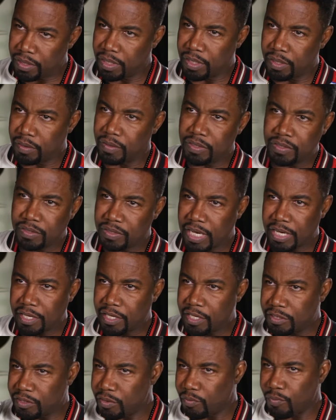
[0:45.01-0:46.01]
You know, he's like
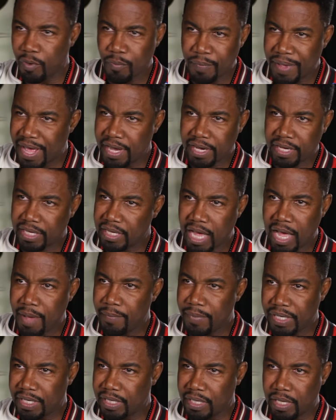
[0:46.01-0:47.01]
he's a romantic
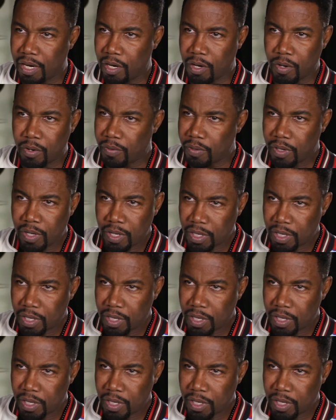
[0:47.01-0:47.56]
comedy uh,